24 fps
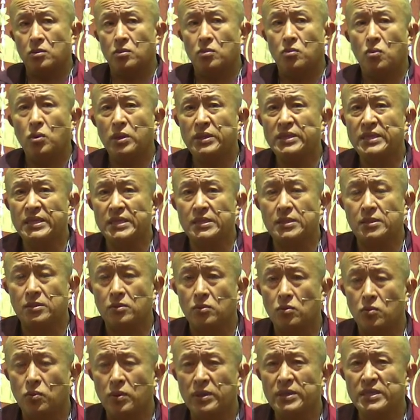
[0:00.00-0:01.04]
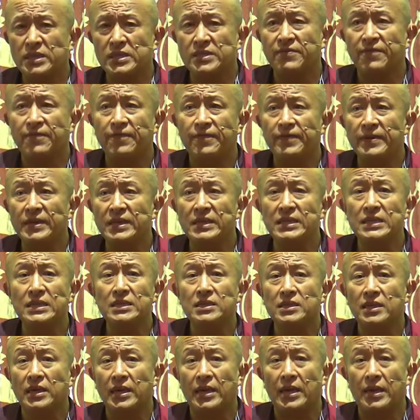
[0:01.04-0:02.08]
What is
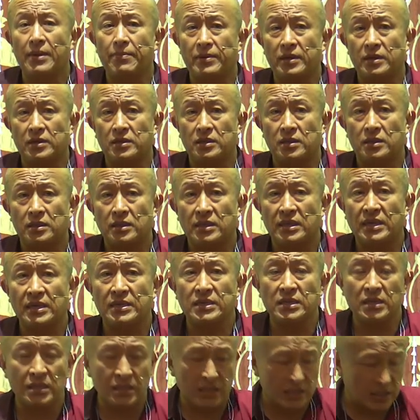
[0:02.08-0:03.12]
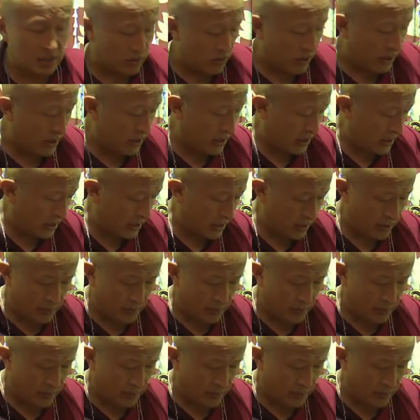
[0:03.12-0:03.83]
feeding the habit getting distracted?